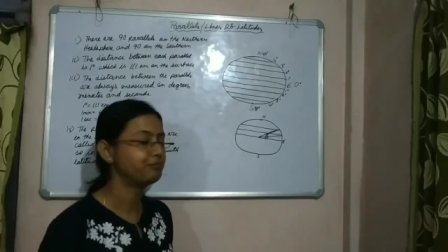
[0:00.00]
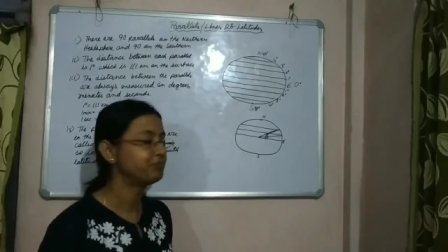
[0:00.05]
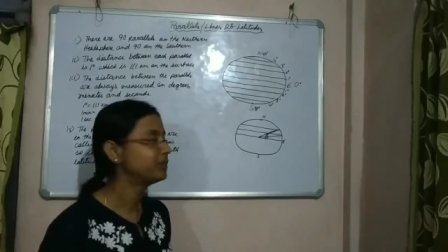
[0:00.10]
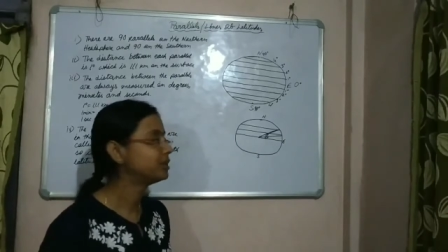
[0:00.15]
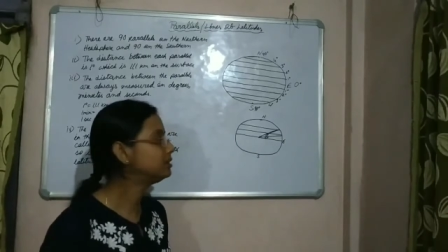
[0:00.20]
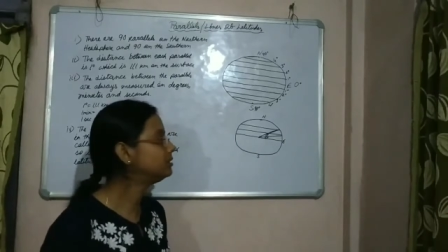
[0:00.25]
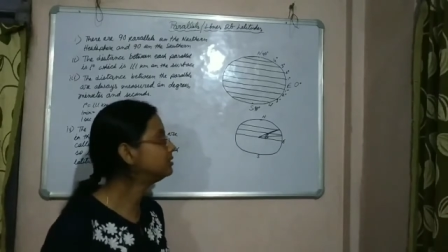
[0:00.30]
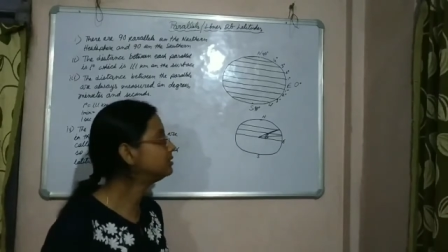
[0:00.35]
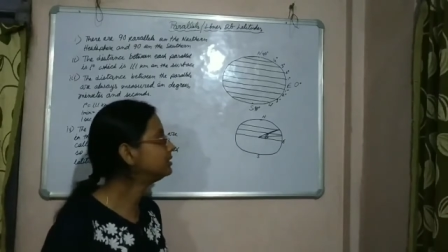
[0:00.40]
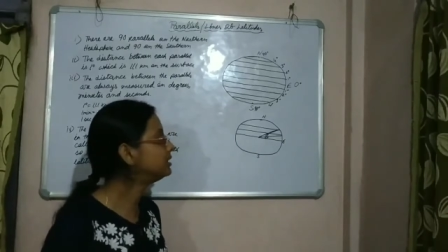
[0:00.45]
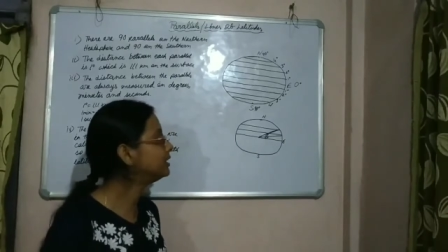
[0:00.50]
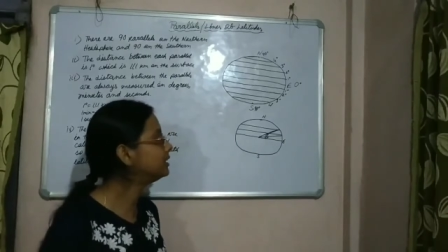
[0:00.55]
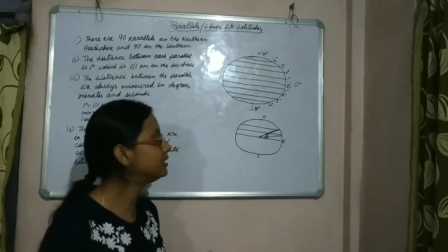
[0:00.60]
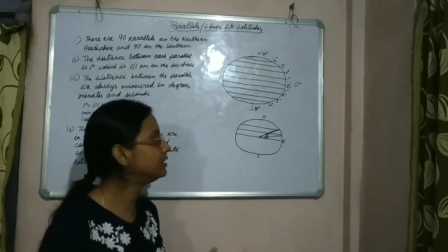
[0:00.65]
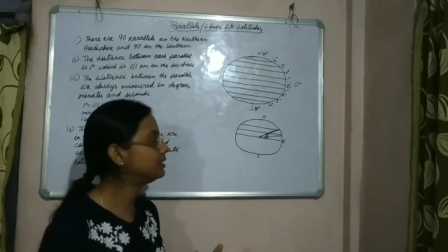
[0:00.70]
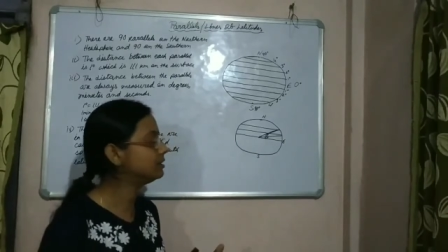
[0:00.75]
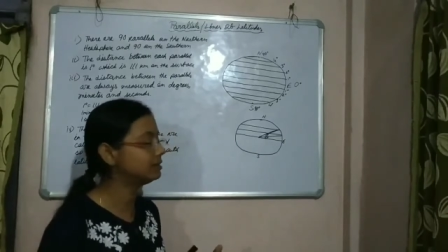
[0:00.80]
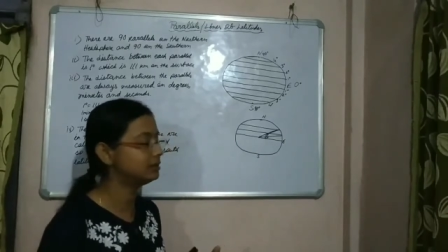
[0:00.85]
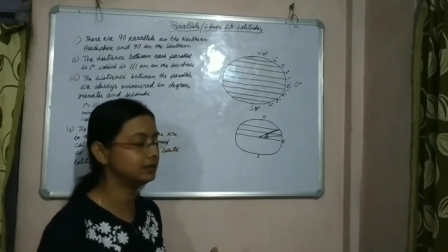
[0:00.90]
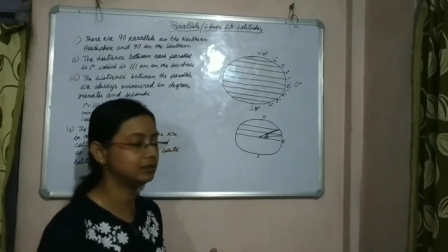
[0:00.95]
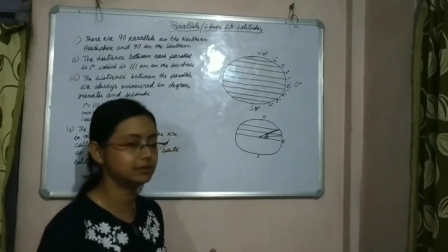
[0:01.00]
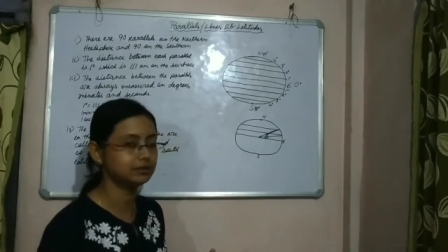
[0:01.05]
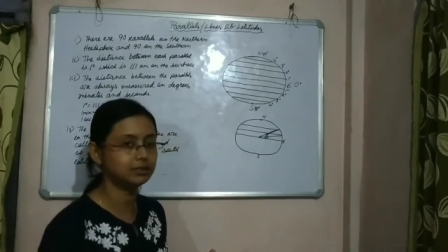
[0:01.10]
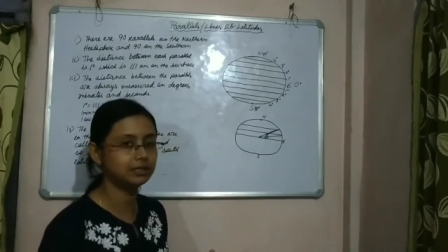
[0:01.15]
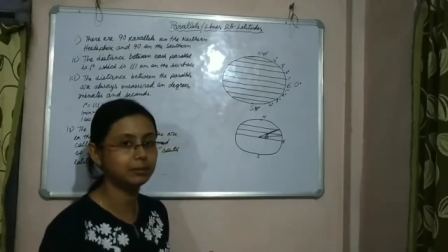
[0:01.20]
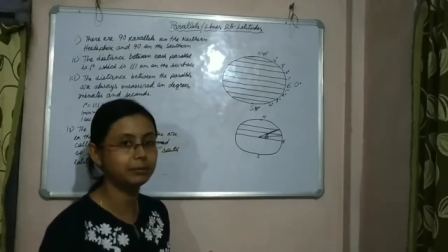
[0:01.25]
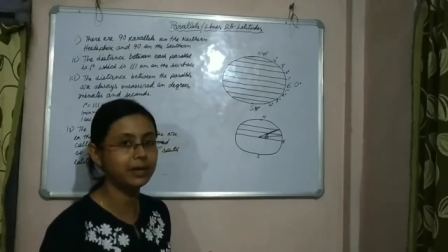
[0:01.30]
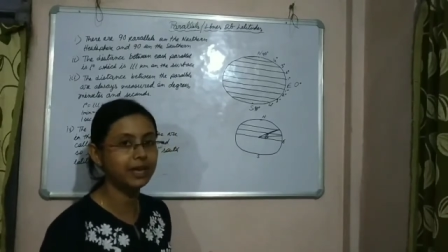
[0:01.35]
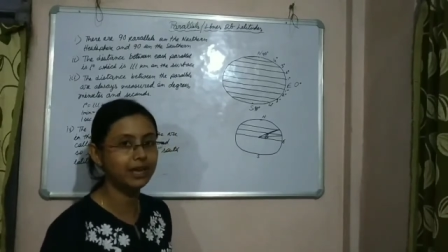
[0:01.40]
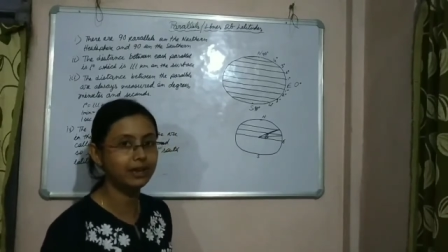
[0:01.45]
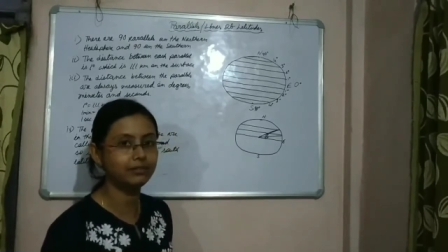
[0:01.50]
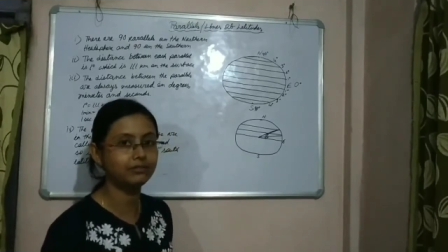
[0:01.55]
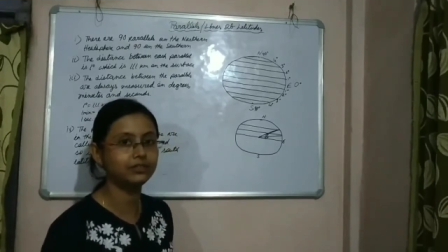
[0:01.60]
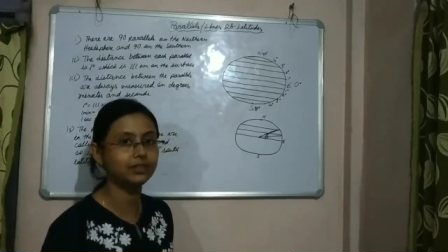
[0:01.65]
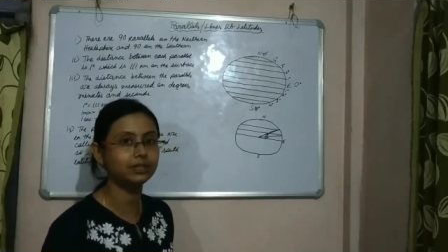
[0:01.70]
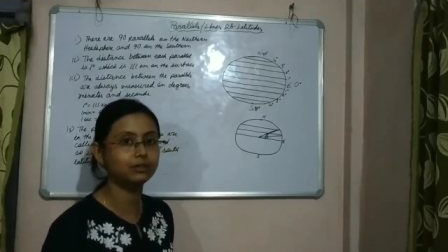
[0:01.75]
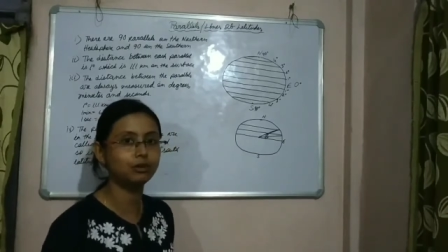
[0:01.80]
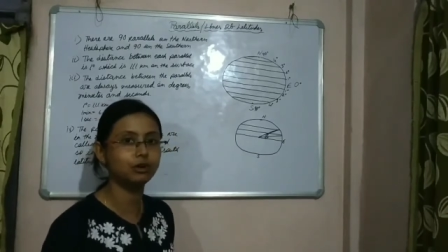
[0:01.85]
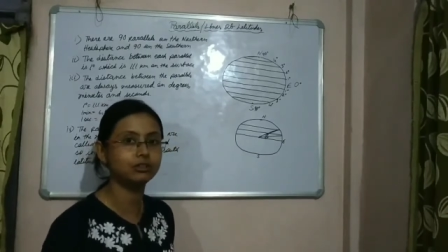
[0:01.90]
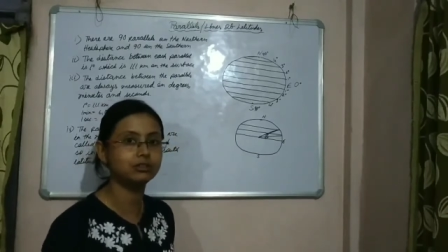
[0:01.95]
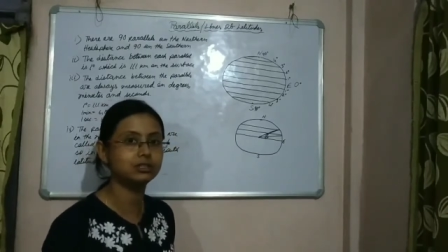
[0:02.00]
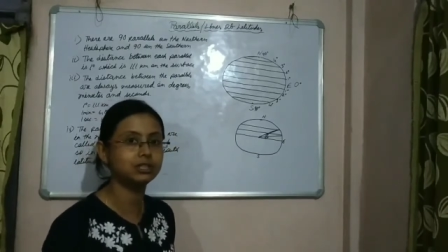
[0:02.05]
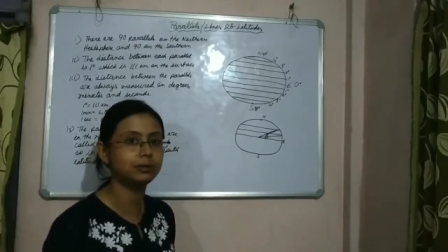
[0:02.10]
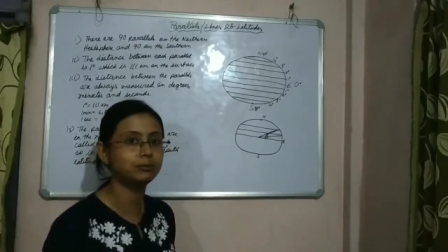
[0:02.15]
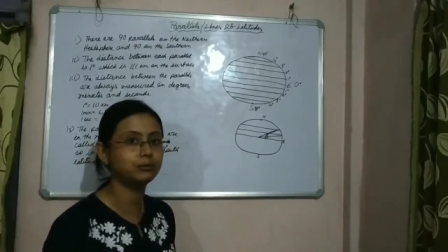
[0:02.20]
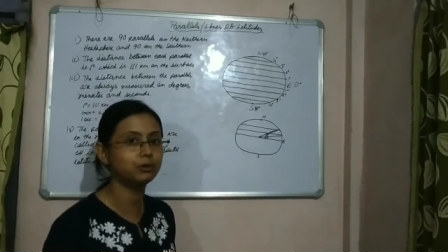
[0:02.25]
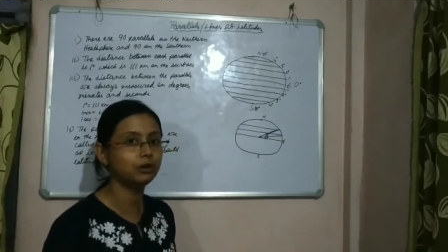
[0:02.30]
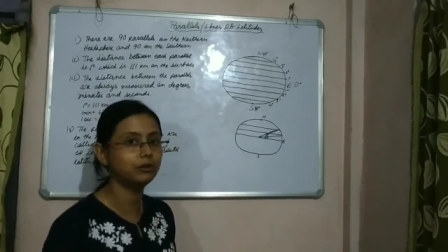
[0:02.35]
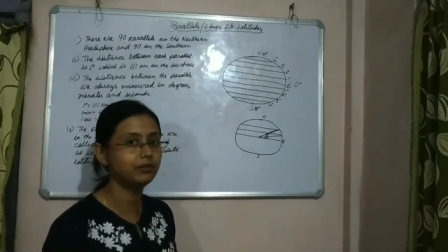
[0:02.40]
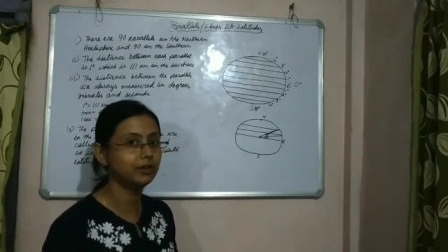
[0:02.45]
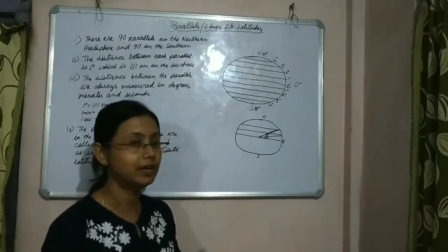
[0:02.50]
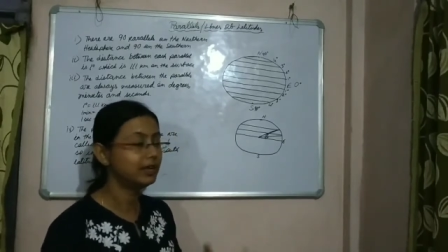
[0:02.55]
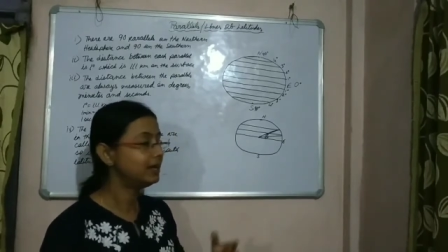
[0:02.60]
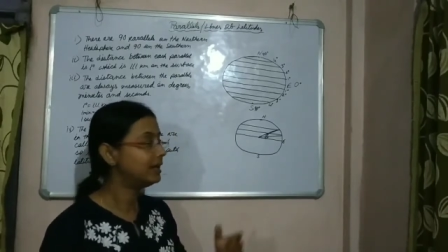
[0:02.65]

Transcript: So they some have the concept of